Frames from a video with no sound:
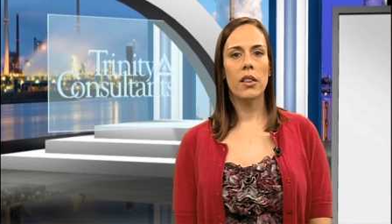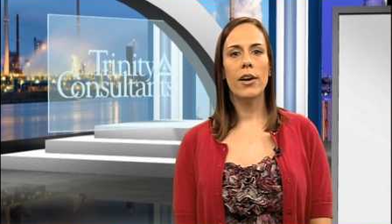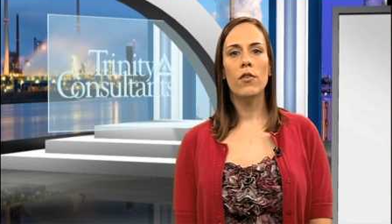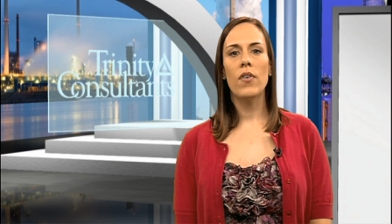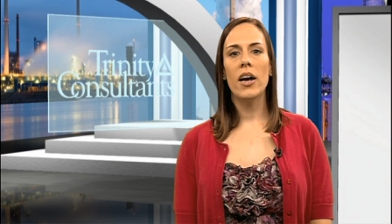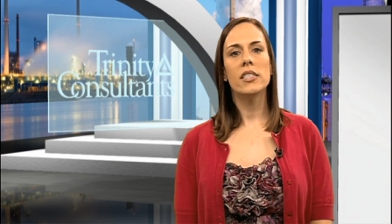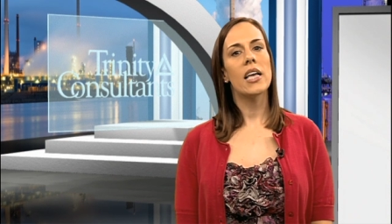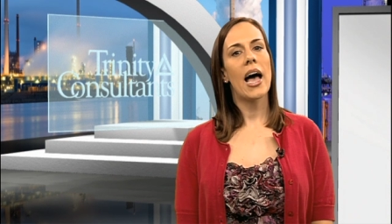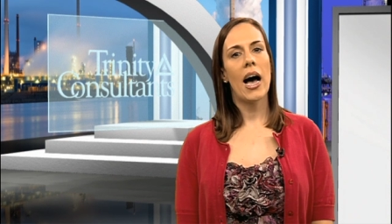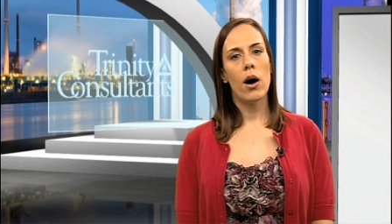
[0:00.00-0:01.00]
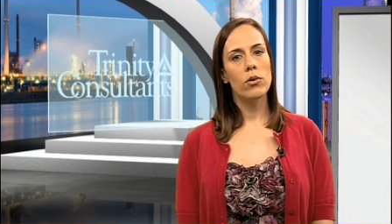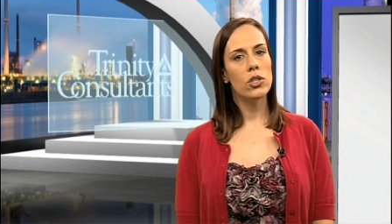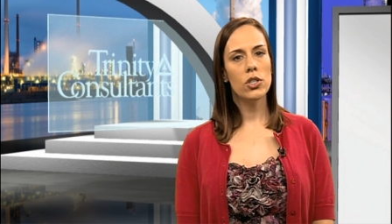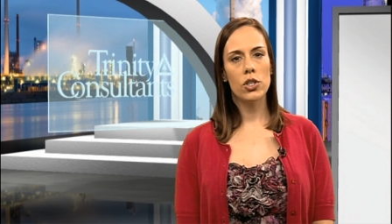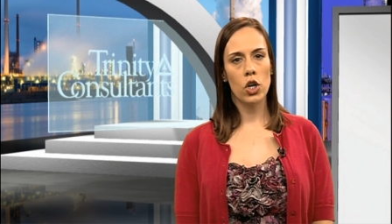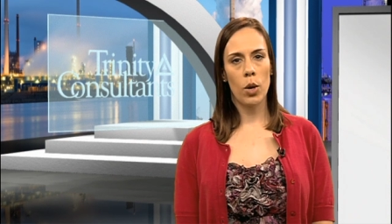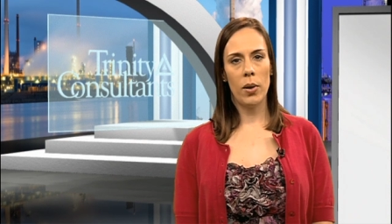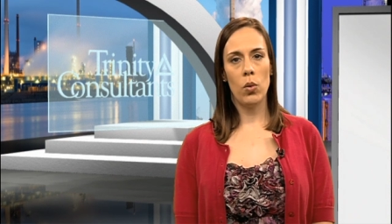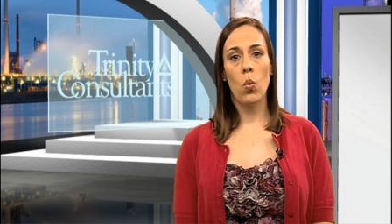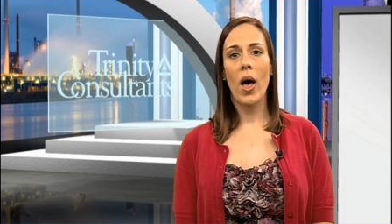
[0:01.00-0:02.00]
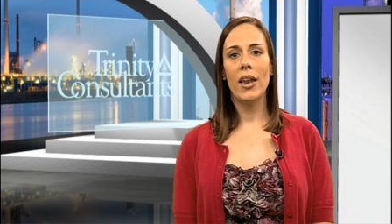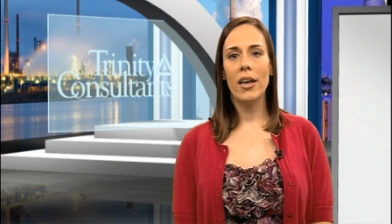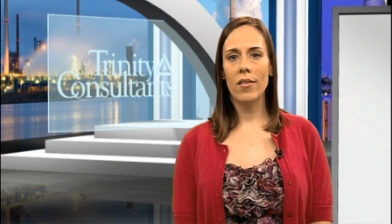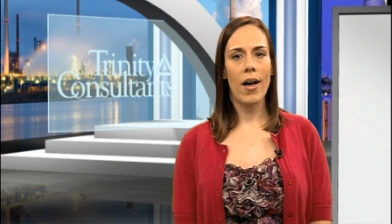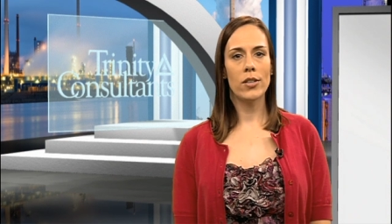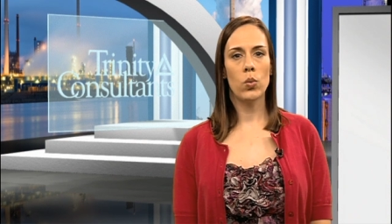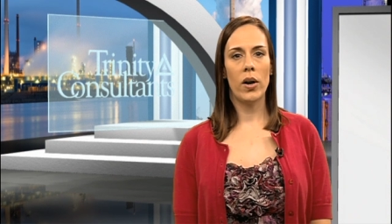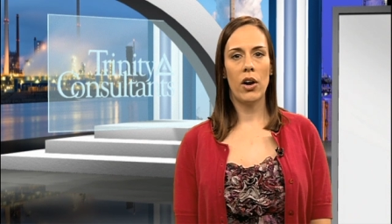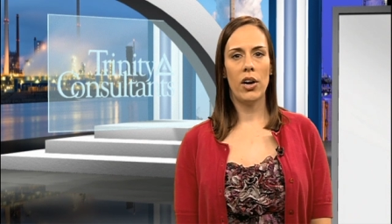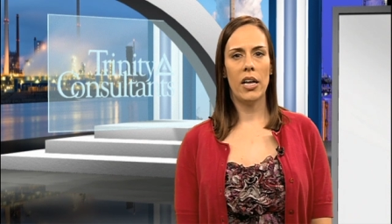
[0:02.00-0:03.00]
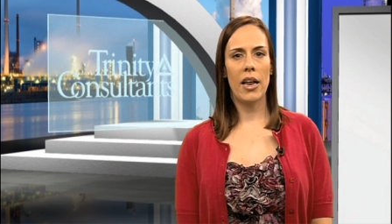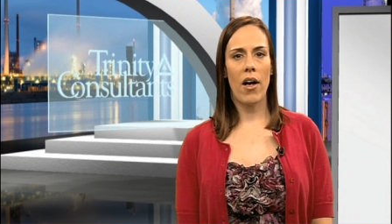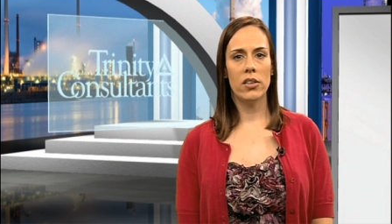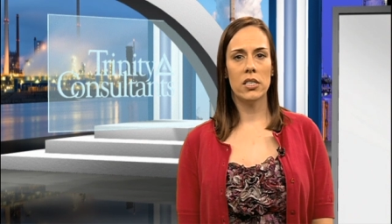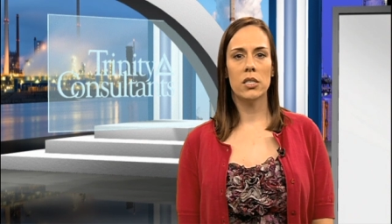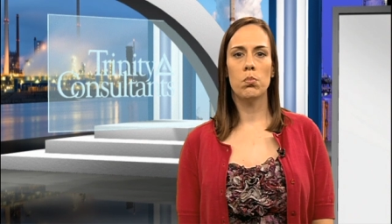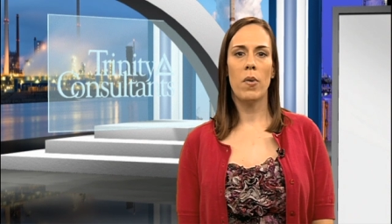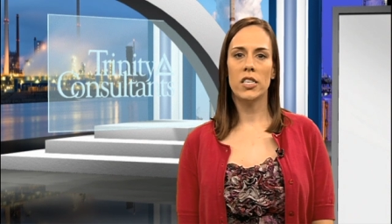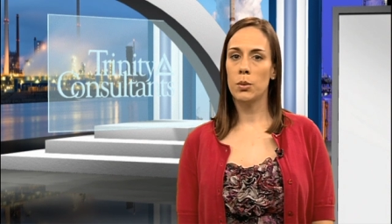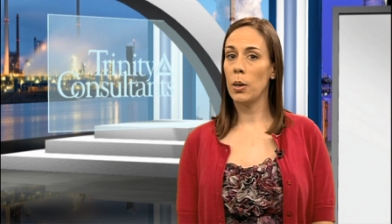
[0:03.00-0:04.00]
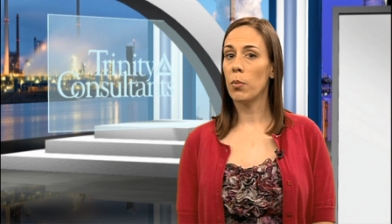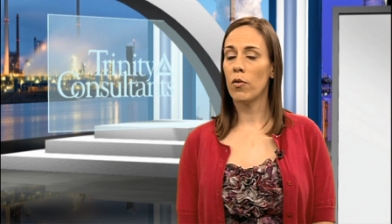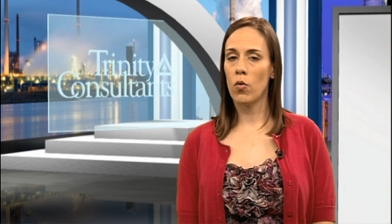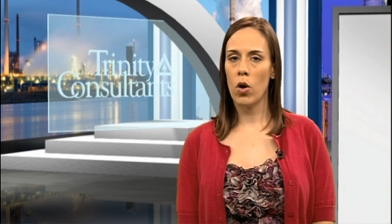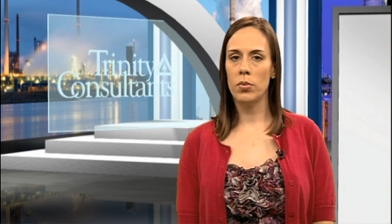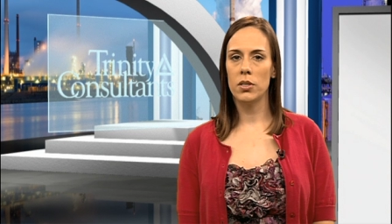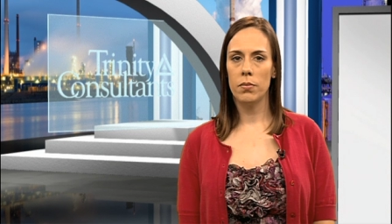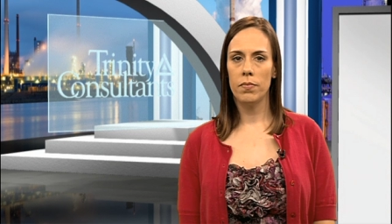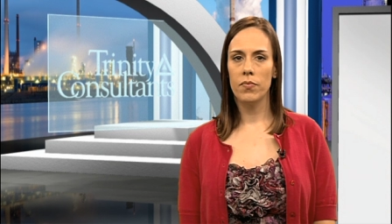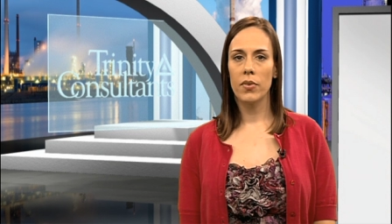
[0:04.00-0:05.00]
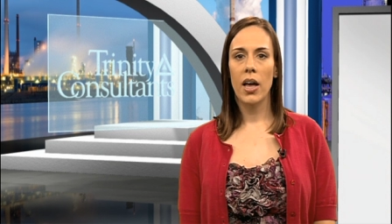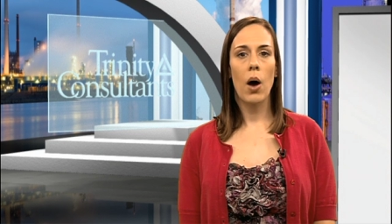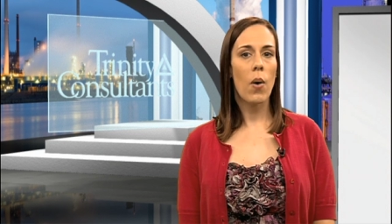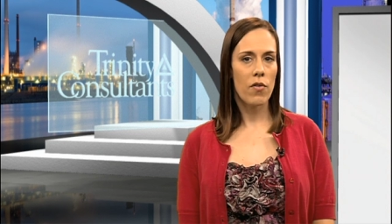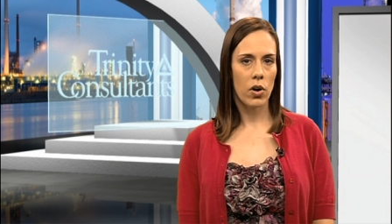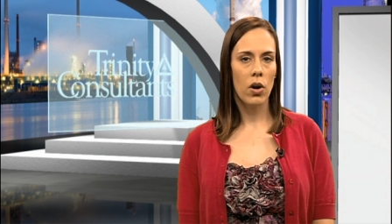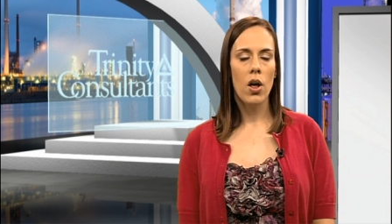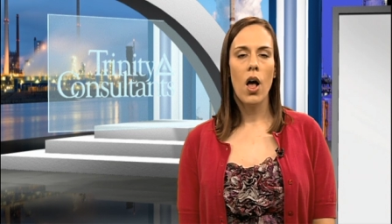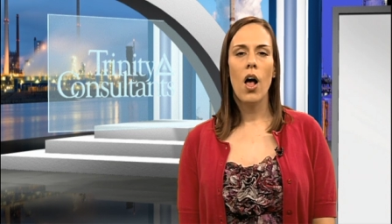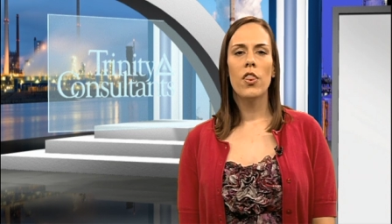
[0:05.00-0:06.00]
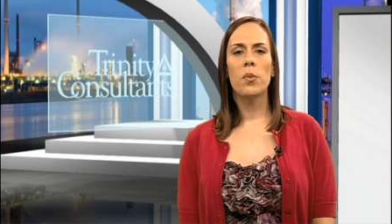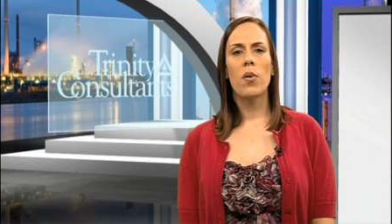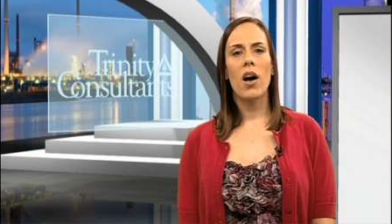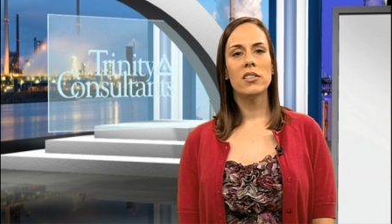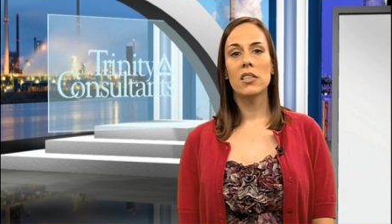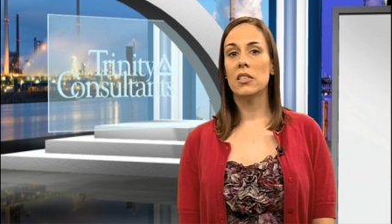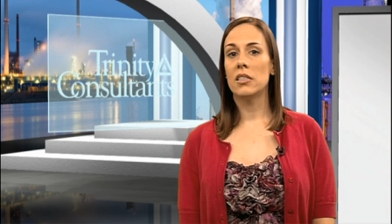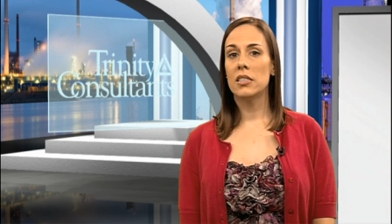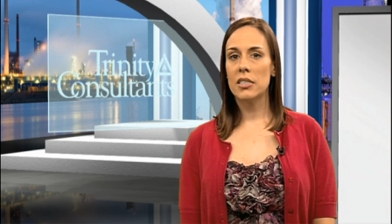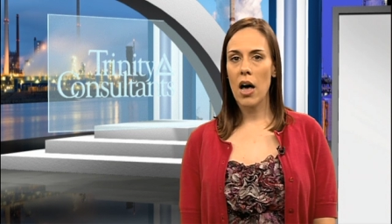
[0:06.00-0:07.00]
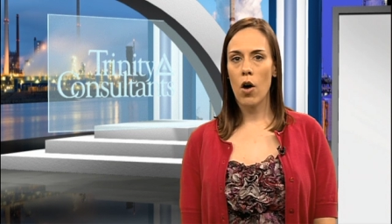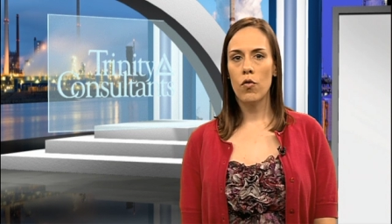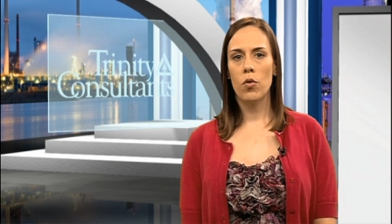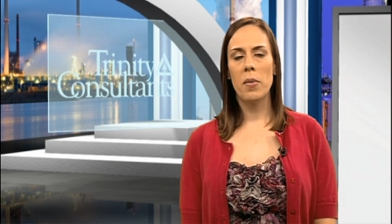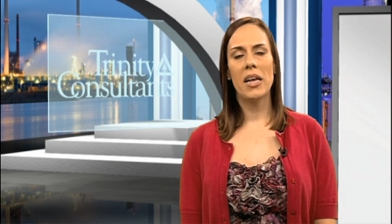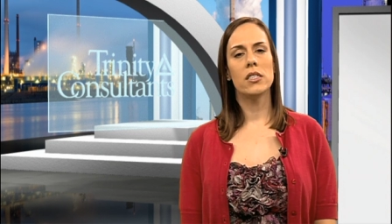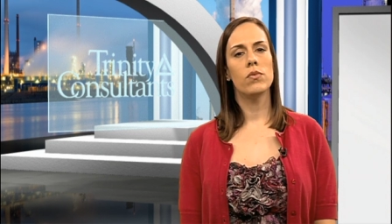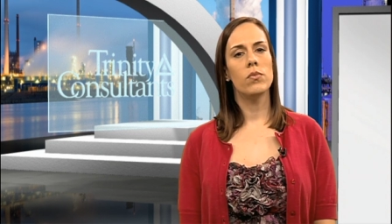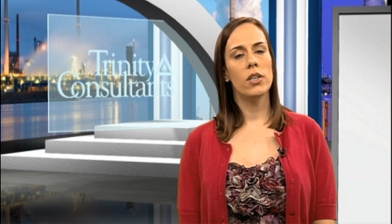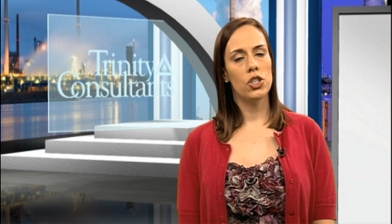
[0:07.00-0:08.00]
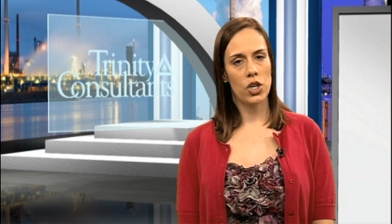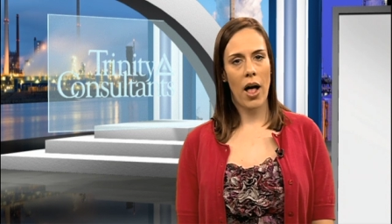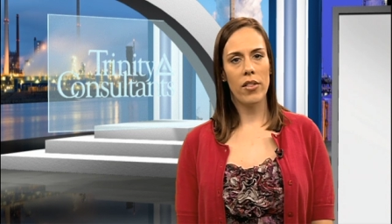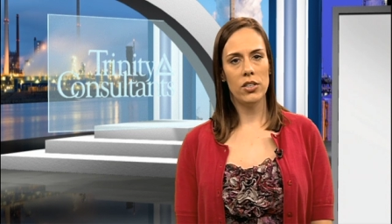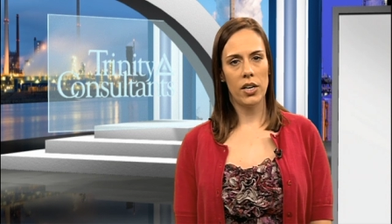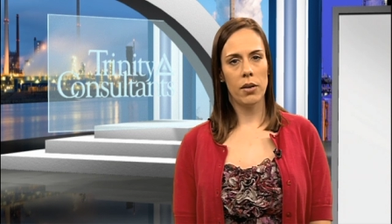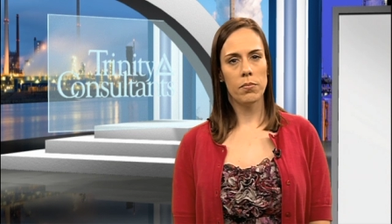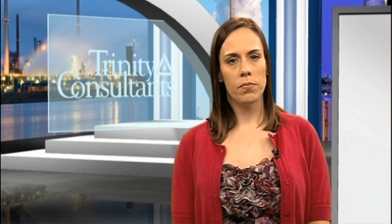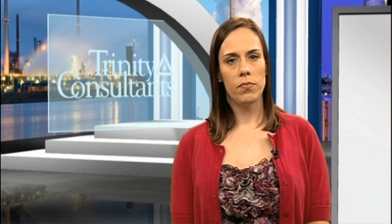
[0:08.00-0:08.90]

clarifies how to determine when a Class one area analysis must be performed. However, the process itself remains challenging.